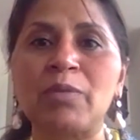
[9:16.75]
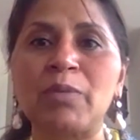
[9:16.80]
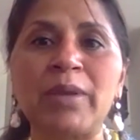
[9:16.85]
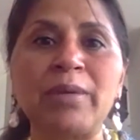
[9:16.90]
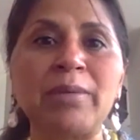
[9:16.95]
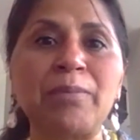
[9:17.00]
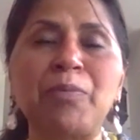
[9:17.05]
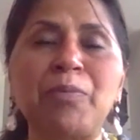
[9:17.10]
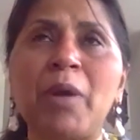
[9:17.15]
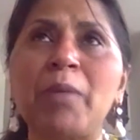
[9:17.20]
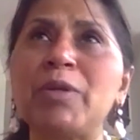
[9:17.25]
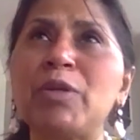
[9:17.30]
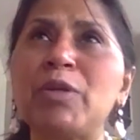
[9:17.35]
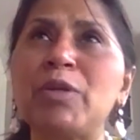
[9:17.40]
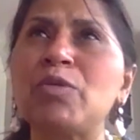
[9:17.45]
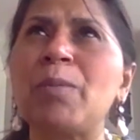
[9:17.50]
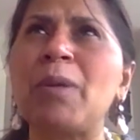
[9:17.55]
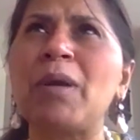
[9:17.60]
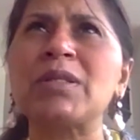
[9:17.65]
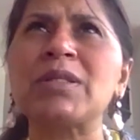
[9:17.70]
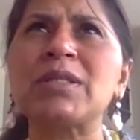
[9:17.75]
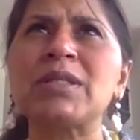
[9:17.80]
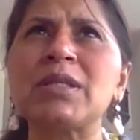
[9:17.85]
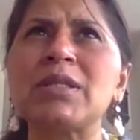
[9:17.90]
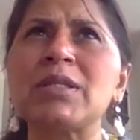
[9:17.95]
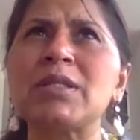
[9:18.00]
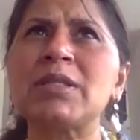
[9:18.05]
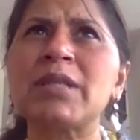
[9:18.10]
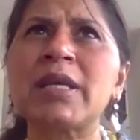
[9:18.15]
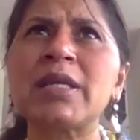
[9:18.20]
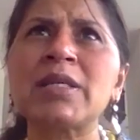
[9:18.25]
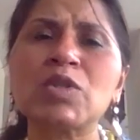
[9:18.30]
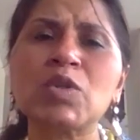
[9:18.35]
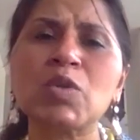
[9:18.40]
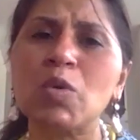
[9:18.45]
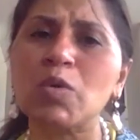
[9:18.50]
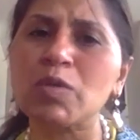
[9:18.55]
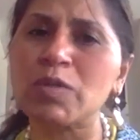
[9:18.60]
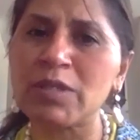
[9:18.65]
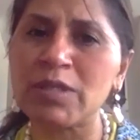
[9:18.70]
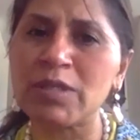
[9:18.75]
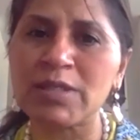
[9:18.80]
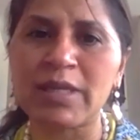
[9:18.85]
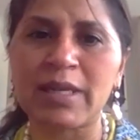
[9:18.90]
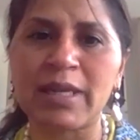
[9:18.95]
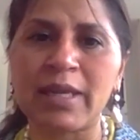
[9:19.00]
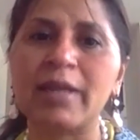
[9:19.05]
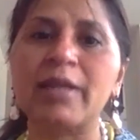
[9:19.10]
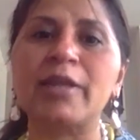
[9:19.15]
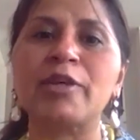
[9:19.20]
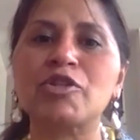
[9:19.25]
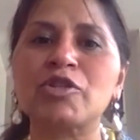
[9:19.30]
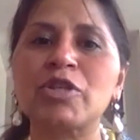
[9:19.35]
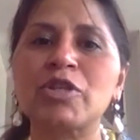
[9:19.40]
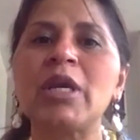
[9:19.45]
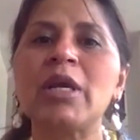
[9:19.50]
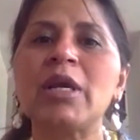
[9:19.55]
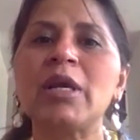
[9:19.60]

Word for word: we probably do about six courses in English,